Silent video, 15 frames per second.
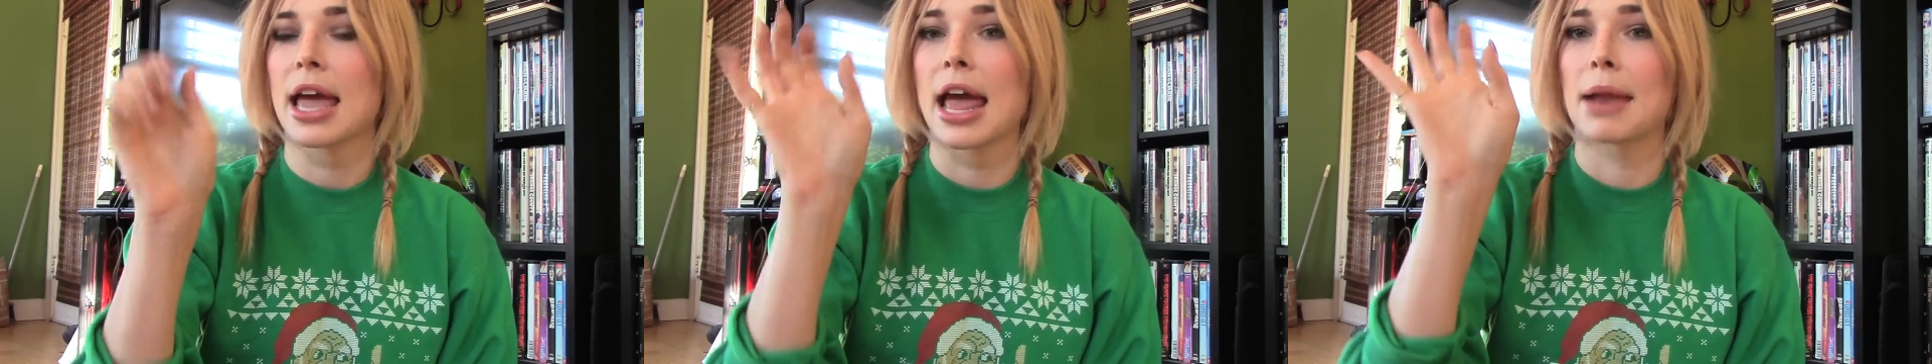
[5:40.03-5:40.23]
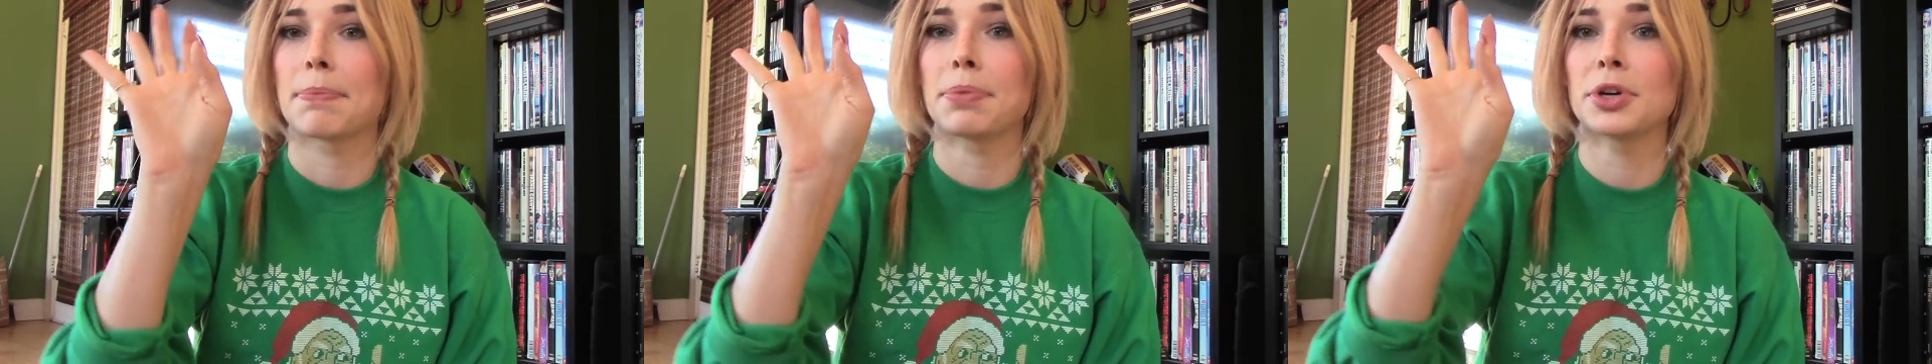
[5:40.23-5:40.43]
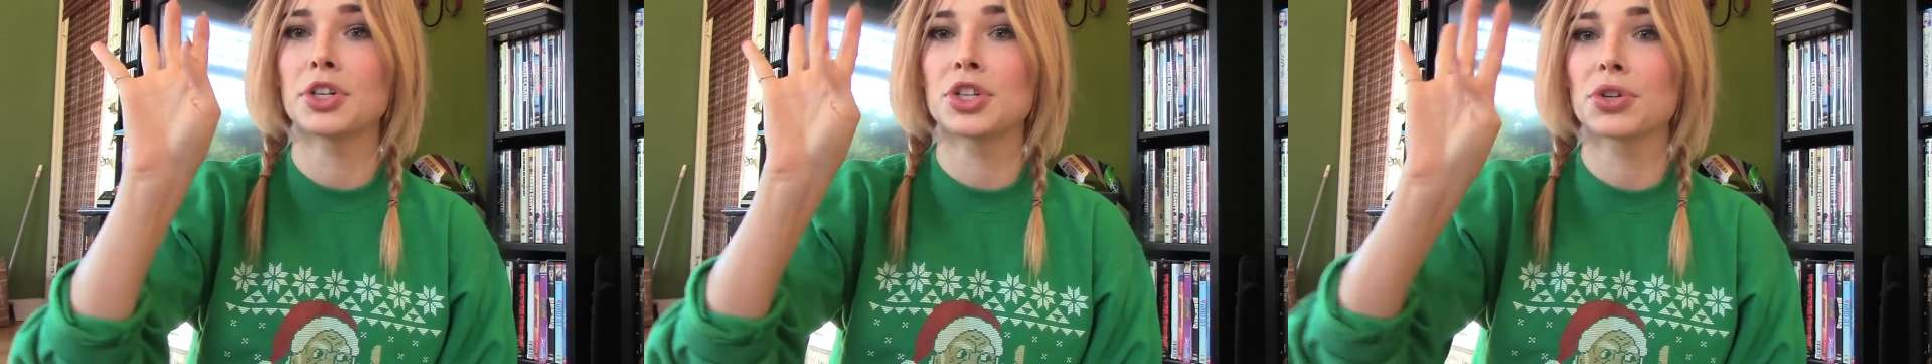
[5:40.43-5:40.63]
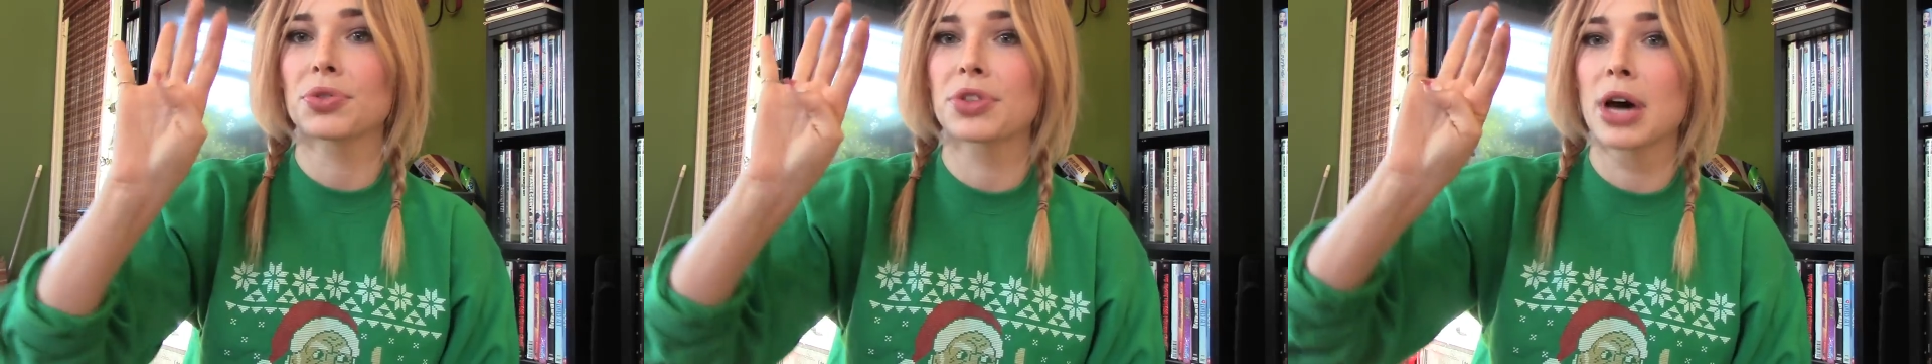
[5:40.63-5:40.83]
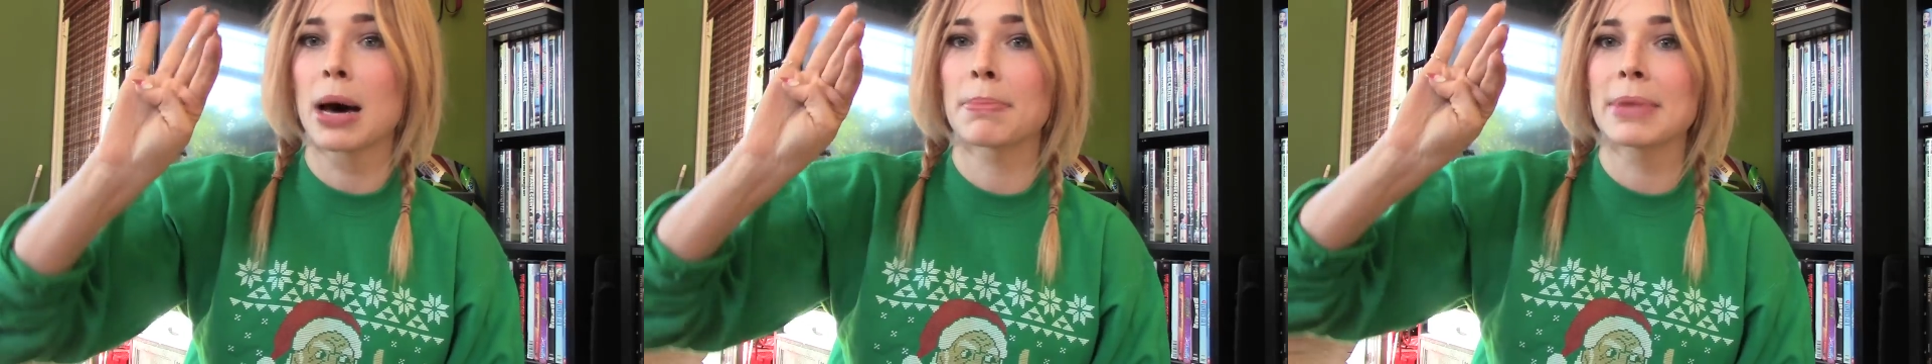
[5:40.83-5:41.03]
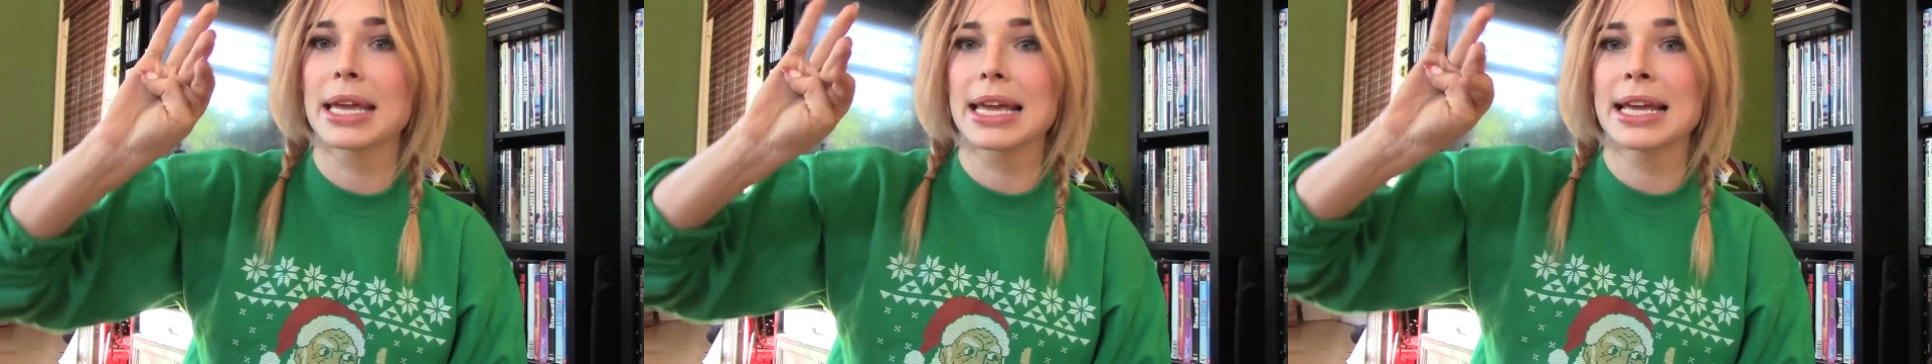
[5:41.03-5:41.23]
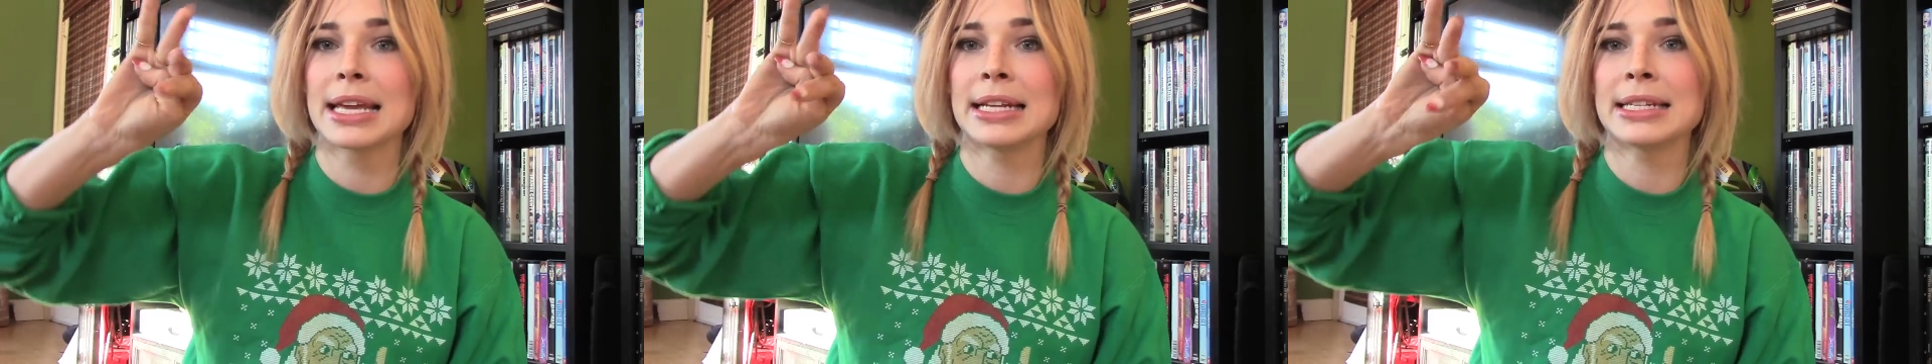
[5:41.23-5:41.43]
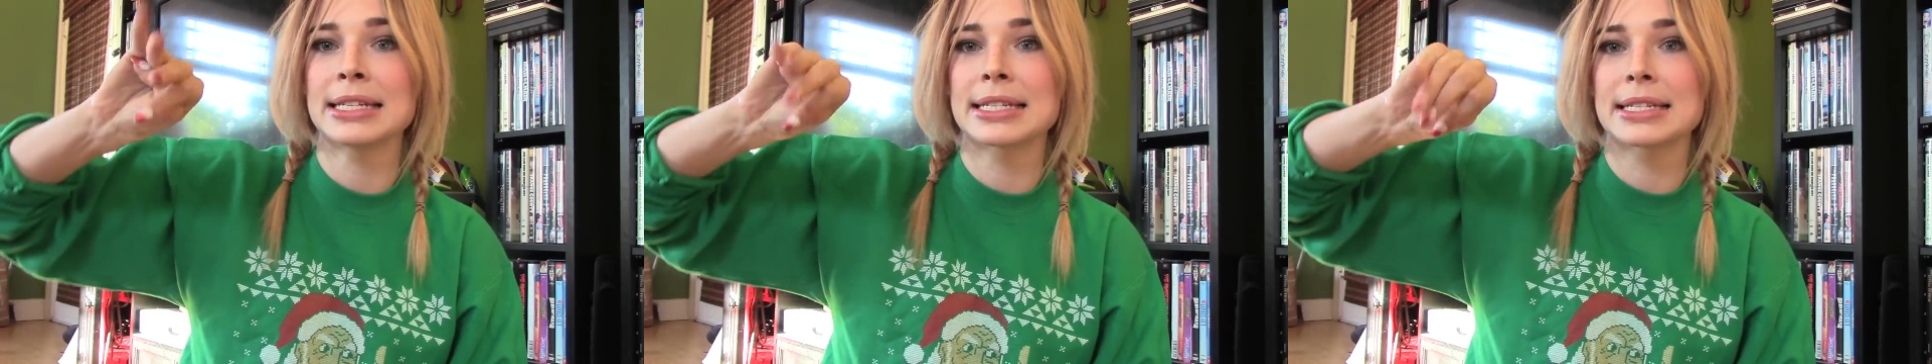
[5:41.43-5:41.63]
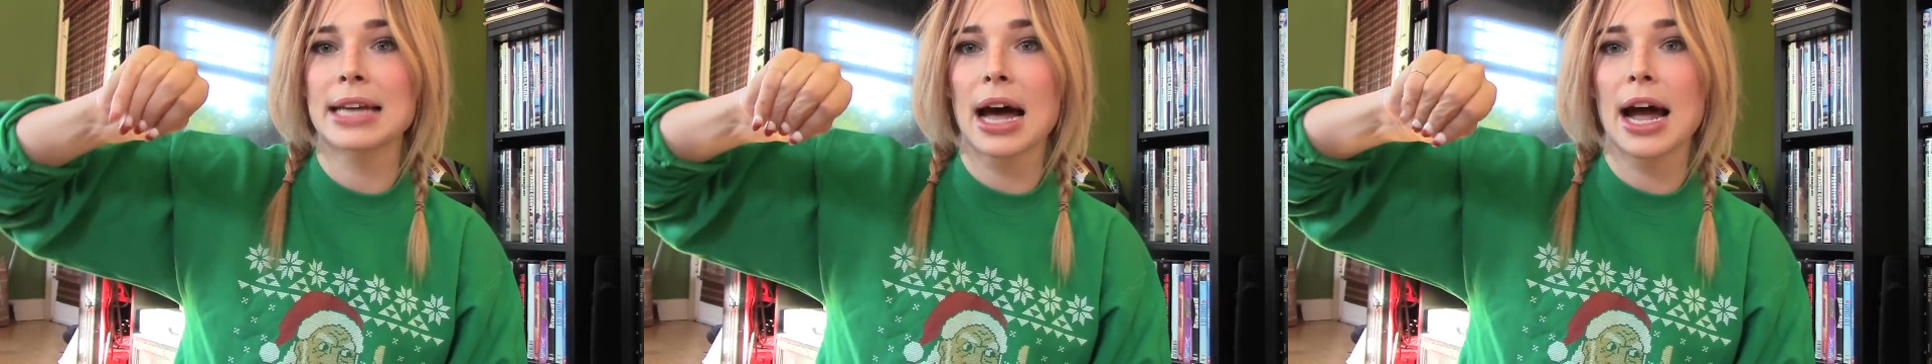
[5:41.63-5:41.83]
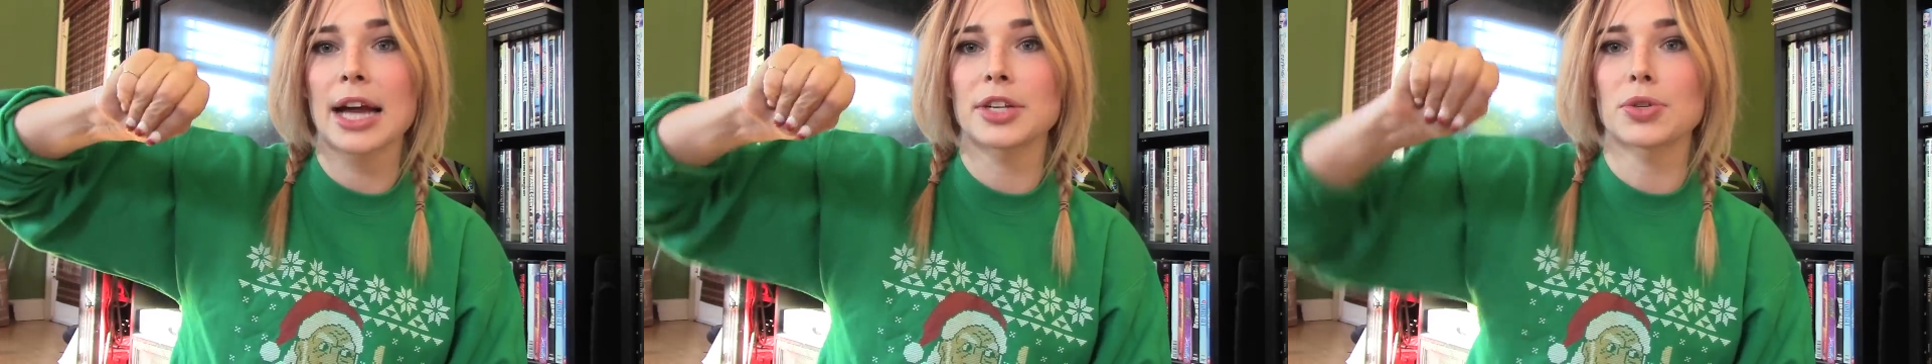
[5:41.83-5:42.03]
and put your thumb
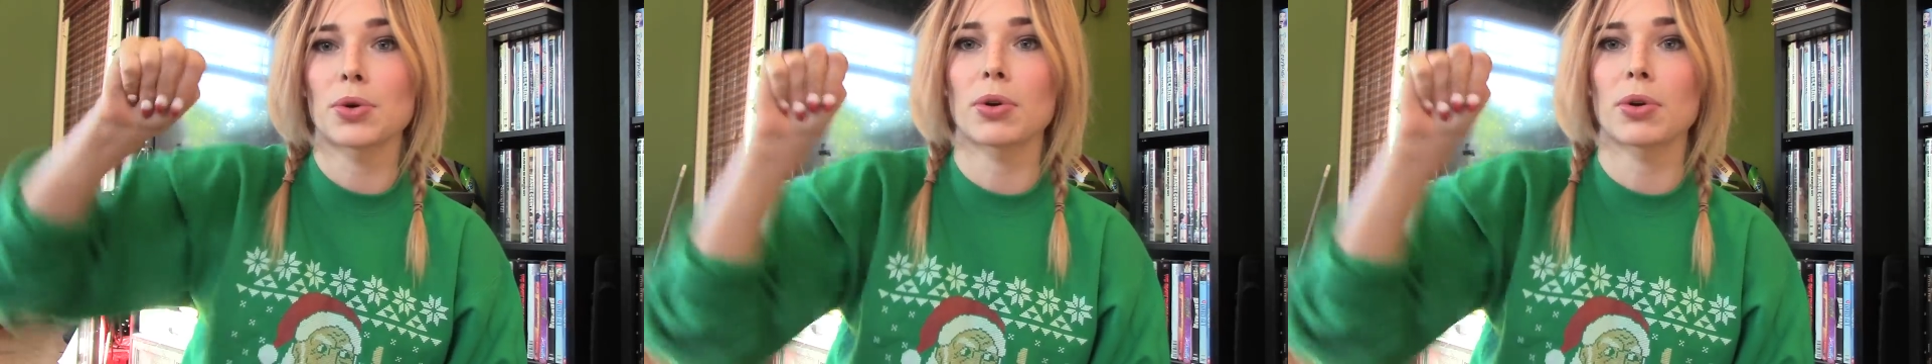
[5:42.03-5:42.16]
inside